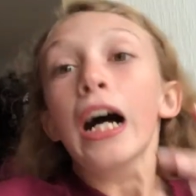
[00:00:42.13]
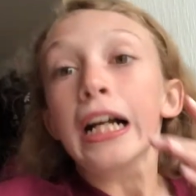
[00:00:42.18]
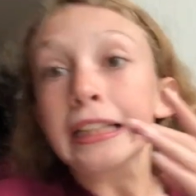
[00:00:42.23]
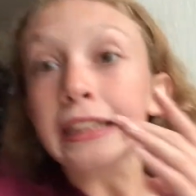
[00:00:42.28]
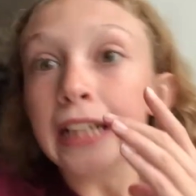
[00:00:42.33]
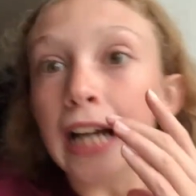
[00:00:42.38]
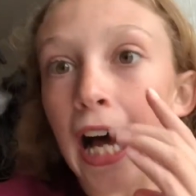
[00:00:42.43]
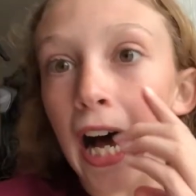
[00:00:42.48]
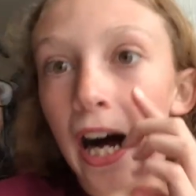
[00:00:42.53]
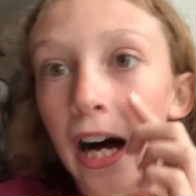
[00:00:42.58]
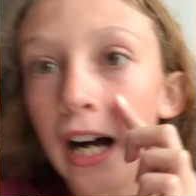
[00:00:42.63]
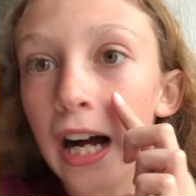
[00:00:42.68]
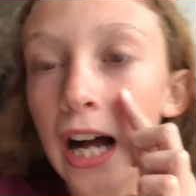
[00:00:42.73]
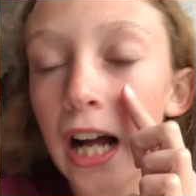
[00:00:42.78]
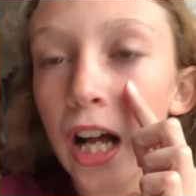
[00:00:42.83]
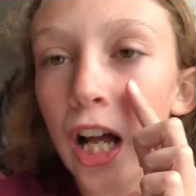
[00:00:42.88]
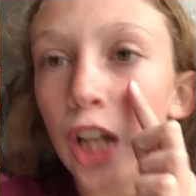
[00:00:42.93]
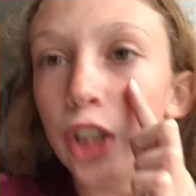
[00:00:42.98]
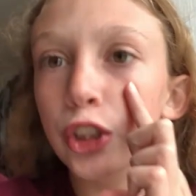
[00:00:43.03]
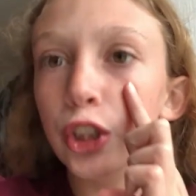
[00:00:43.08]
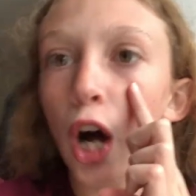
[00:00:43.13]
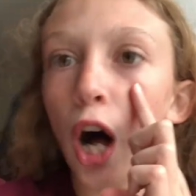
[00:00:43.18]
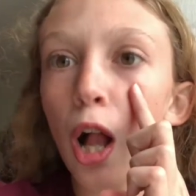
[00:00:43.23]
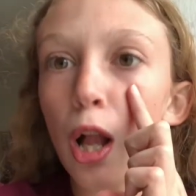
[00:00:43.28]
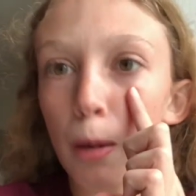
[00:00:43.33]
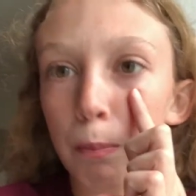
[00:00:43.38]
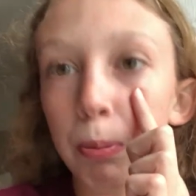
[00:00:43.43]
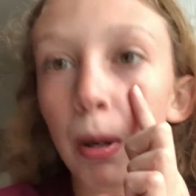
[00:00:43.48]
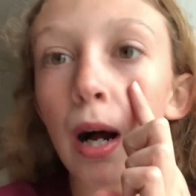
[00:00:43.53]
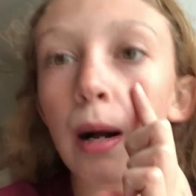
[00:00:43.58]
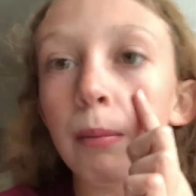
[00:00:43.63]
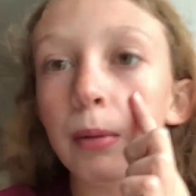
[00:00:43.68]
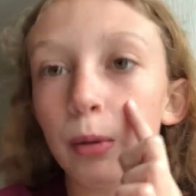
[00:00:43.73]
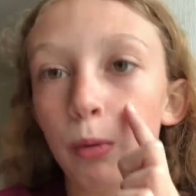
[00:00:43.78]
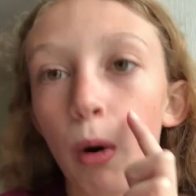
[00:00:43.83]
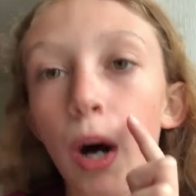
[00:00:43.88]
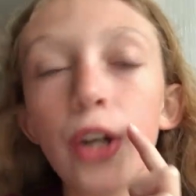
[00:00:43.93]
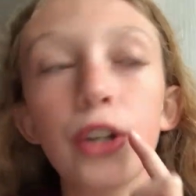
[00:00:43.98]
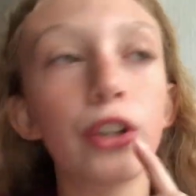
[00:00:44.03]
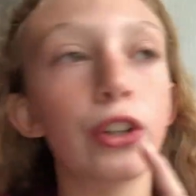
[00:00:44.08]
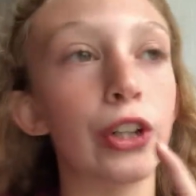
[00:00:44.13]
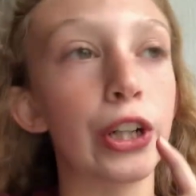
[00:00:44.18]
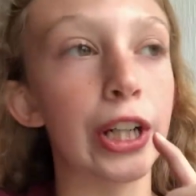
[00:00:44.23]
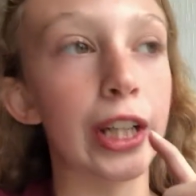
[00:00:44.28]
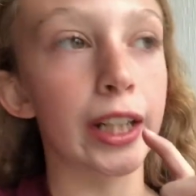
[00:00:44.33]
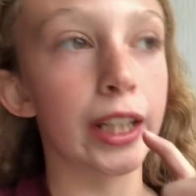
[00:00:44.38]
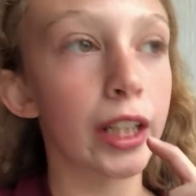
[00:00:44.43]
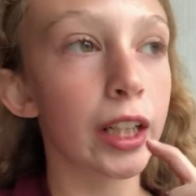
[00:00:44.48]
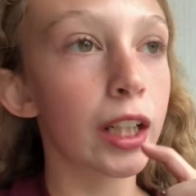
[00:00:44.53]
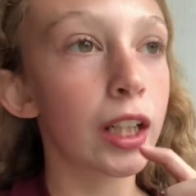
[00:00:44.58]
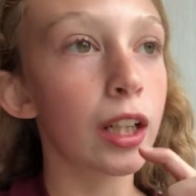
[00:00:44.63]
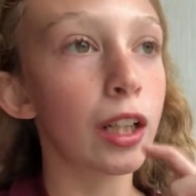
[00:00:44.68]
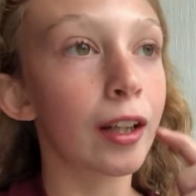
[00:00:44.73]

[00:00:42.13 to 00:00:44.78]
Yeah, y'all are probably wondering